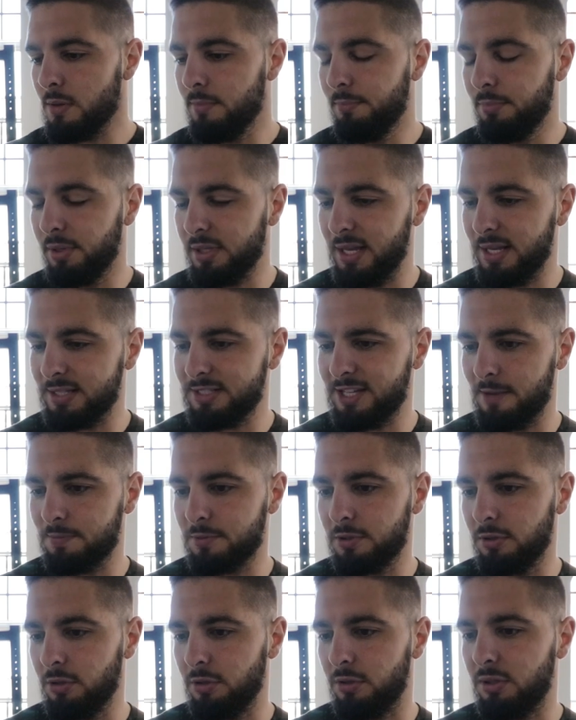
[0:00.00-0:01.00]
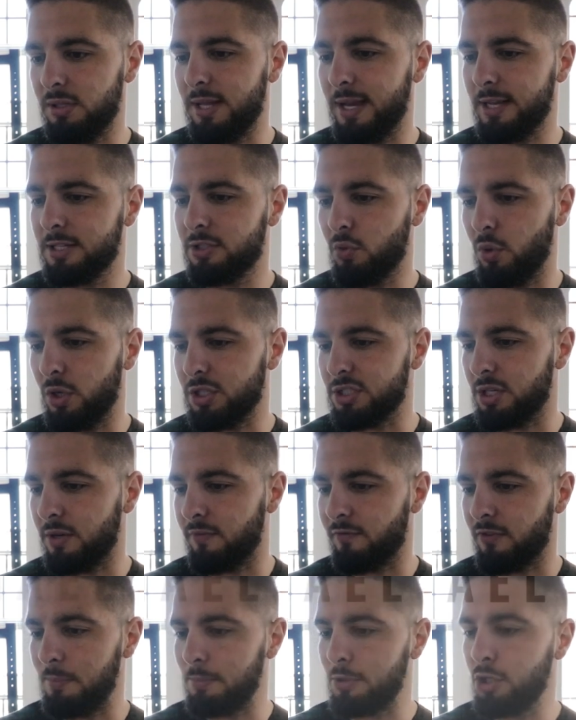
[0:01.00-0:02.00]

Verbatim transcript: But yes, absolutely. Next question from